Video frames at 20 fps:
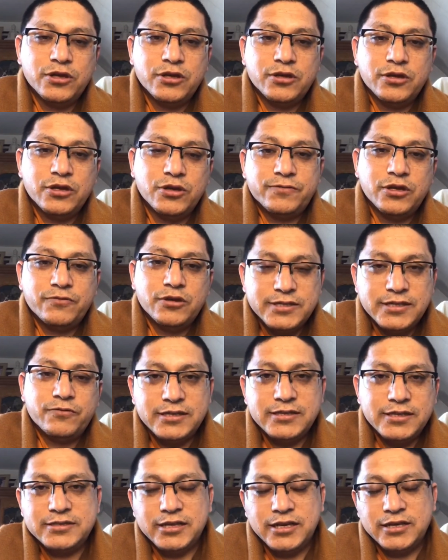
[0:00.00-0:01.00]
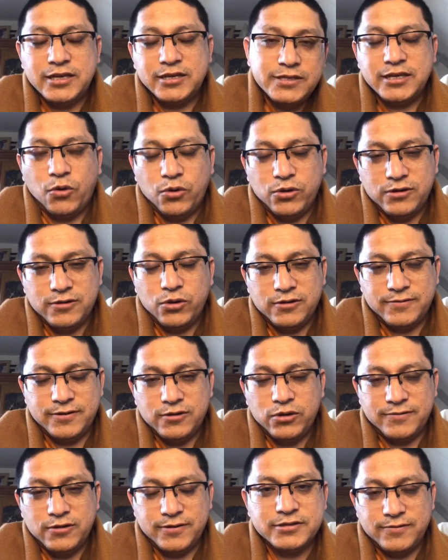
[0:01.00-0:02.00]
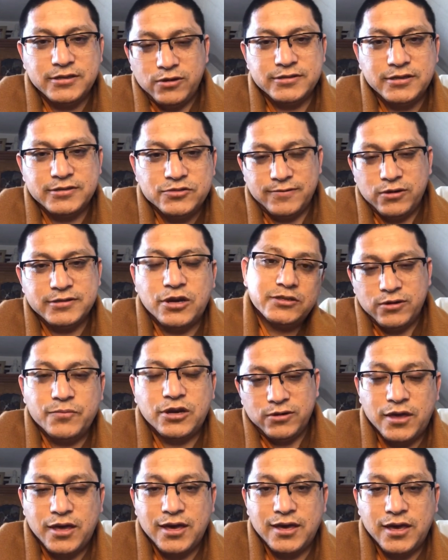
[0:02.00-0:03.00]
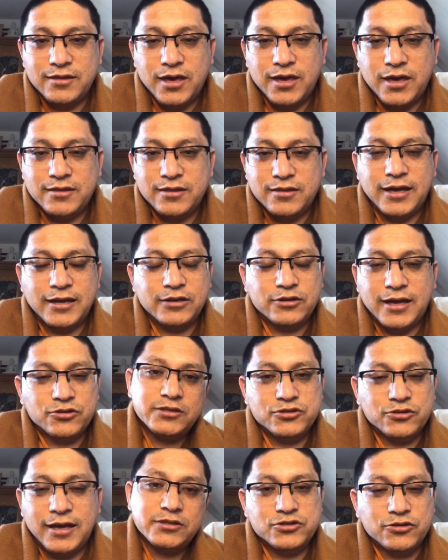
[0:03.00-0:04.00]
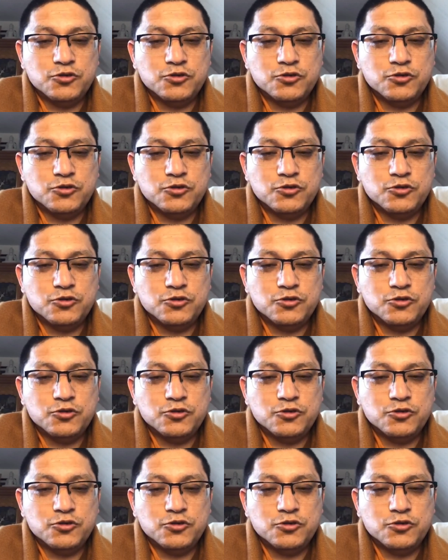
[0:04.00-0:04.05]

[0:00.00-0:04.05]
facilitate all of us to come together and continue